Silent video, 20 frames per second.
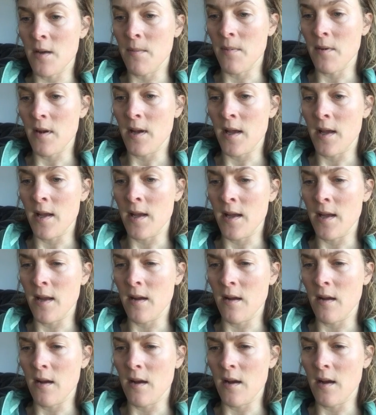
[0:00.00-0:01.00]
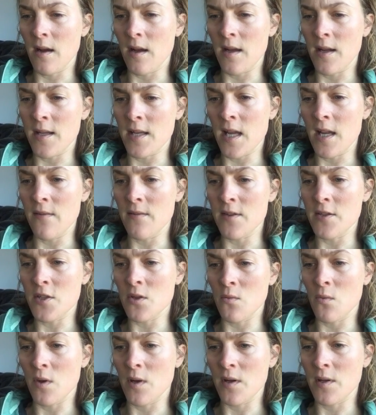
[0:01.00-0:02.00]
up, I gave
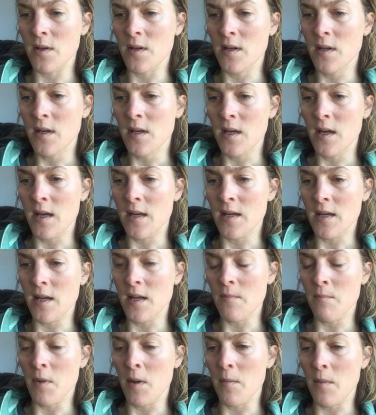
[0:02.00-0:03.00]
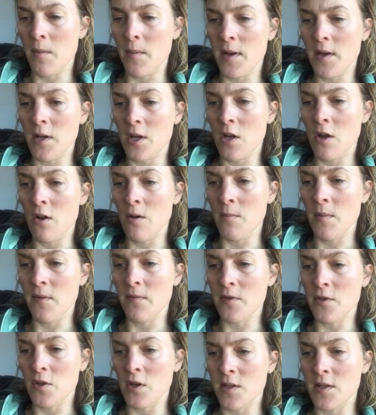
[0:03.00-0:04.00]
into one, and my mum had a go at me
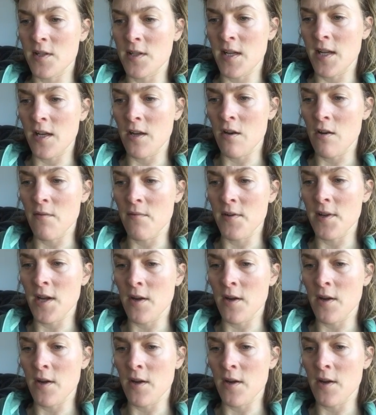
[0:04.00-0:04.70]
for trying to take over.